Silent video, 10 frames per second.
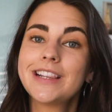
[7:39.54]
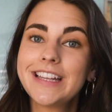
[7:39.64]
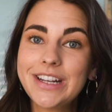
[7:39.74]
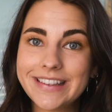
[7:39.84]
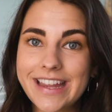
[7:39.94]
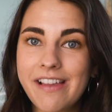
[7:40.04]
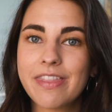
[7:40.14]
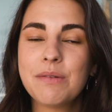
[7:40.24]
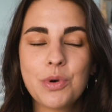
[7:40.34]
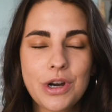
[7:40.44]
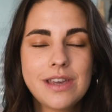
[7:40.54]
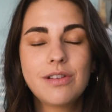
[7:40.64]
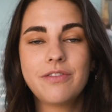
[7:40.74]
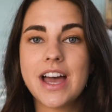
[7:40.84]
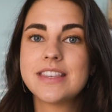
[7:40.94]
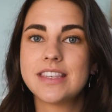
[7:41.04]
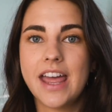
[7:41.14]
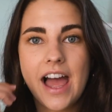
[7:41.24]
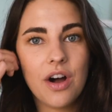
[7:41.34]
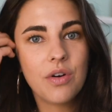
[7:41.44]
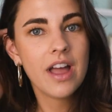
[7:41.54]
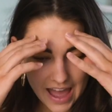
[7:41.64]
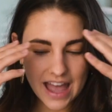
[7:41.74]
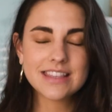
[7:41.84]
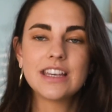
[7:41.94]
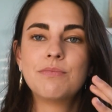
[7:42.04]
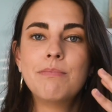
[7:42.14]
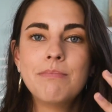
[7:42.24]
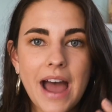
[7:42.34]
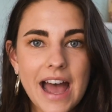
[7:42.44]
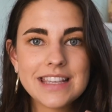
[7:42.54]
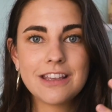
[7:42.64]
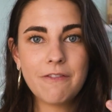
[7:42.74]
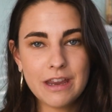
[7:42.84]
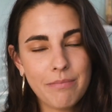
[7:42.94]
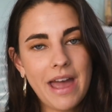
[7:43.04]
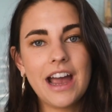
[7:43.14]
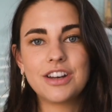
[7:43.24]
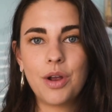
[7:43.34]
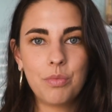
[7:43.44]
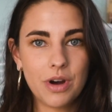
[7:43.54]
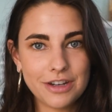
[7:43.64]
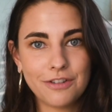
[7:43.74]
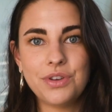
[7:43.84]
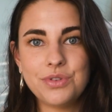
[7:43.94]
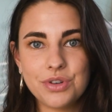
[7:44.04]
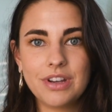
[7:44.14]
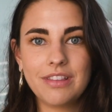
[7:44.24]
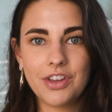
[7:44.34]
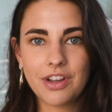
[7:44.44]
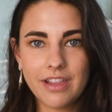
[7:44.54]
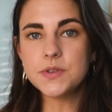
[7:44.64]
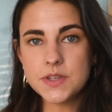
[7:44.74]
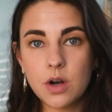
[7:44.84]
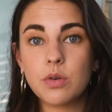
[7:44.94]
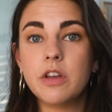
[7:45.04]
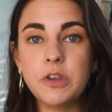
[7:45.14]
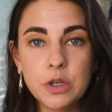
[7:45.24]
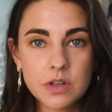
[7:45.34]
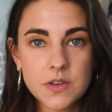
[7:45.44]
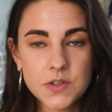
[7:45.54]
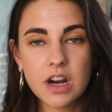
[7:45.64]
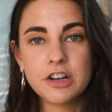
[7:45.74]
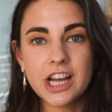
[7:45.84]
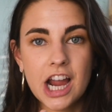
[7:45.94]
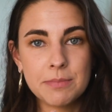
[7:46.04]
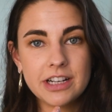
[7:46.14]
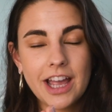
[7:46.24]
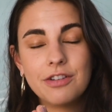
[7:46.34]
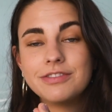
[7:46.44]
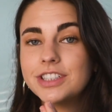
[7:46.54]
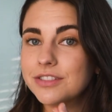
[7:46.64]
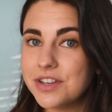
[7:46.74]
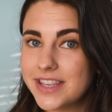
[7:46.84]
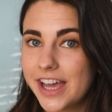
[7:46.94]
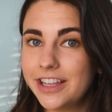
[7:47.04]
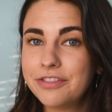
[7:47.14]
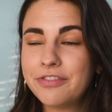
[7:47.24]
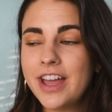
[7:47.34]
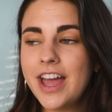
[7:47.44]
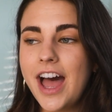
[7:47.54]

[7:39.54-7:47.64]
clearly, the more you invest now has a massive impact on what your future can look like. So if you want to start a retirement account for yourself,